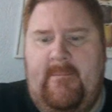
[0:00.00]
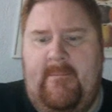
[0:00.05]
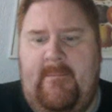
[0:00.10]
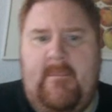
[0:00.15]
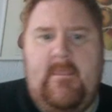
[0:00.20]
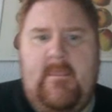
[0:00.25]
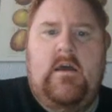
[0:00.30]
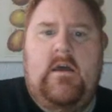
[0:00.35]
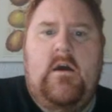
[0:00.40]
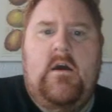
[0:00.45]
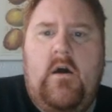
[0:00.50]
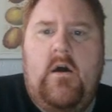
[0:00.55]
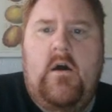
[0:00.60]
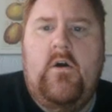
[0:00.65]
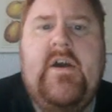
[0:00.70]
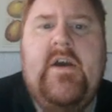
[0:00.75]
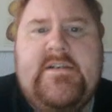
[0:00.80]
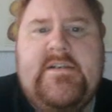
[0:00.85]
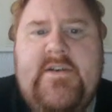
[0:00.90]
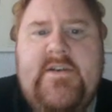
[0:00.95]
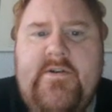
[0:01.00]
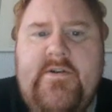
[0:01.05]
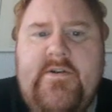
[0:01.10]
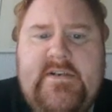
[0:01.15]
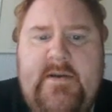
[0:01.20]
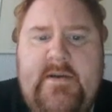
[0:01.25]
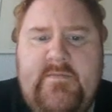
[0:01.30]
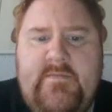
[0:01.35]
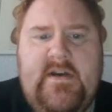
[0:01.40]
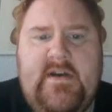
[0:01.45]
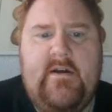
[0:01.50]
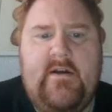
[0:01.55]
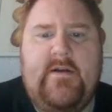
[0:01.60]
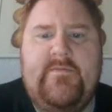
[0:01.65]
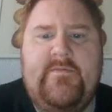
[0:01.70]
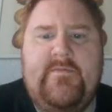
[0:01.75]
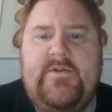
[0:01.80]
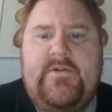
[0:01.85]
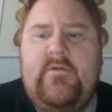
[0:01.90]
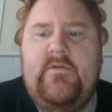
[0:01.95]
Okay, so your tape diagram should
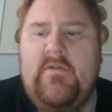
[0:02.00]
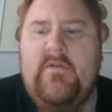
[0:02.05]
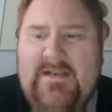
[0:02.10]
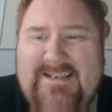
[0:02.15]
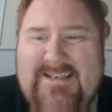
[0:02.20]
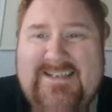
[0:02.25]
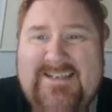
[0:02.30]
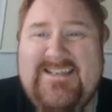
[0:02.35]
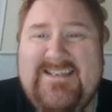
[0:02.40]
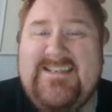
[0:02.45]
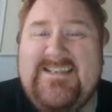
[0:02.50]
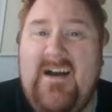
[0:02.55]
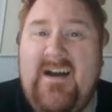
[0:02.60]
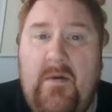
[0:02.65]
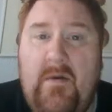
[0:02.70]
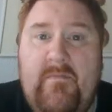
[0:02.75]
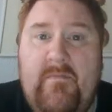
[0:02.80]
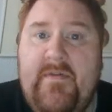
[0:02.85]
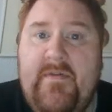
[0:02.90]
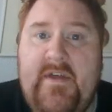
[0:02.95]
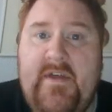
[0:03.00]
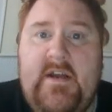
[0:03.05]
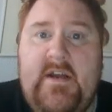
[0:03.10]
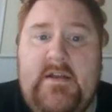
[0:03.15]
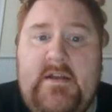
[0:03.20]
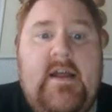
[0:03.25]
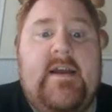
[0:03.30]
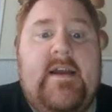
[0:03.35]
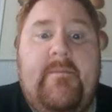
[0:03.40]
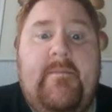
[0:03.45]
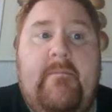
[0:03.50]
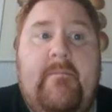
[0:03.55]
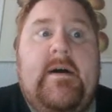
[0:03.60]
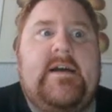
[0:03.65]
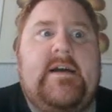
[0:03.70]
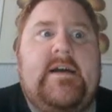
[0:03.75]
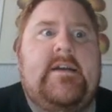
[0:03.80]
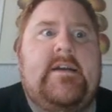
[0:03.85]
look something like mine.